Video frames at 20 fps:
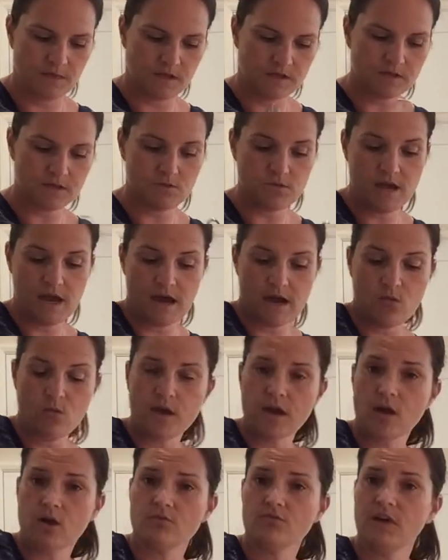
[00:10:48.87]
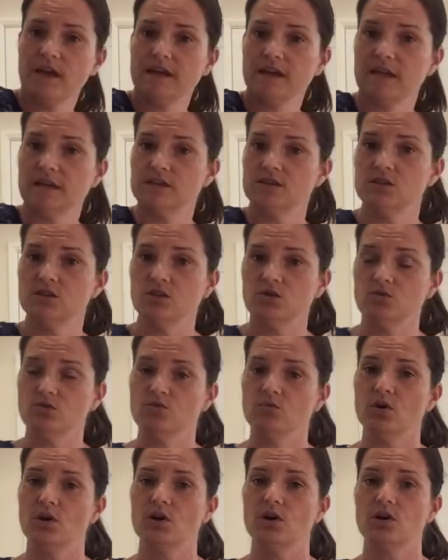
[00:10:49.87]
So now we are ready to
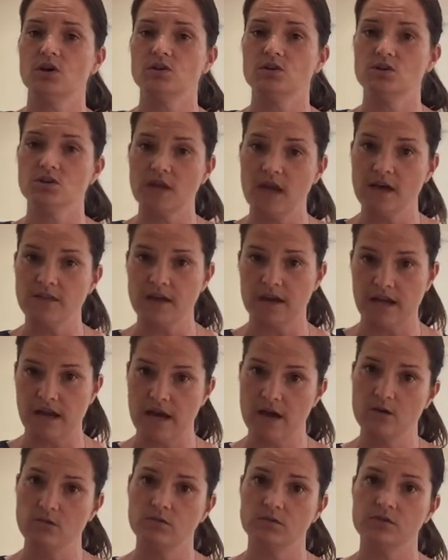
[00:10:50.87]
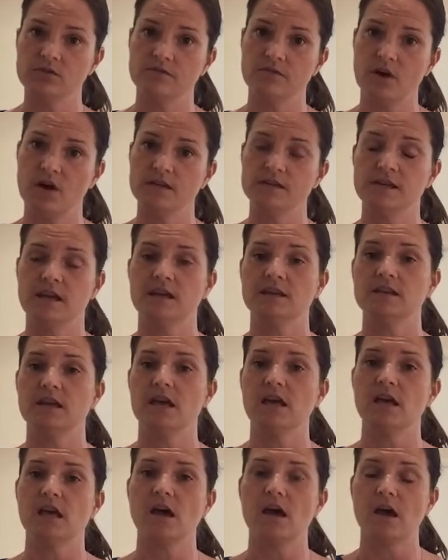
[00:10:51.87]
share that out, divide it
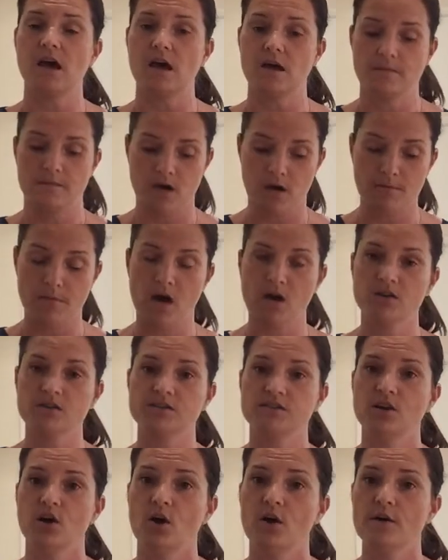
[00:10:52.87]
amongst